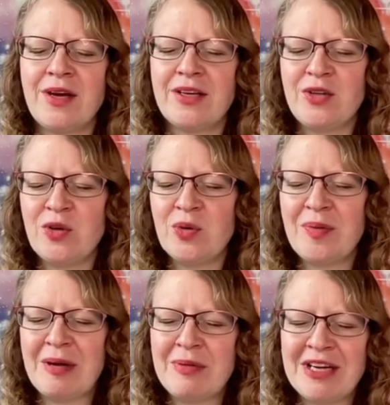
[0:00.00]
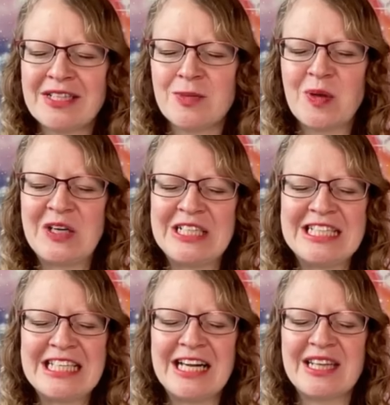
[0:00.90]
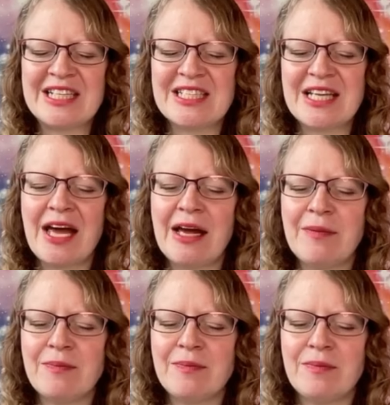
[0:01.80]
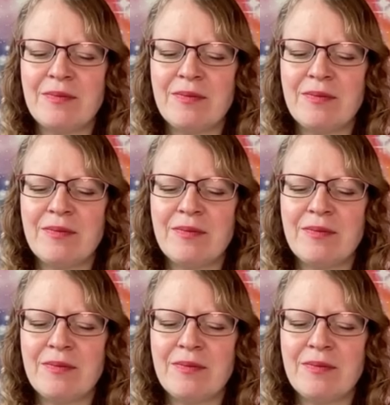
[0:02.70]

And you may be experiencing the same.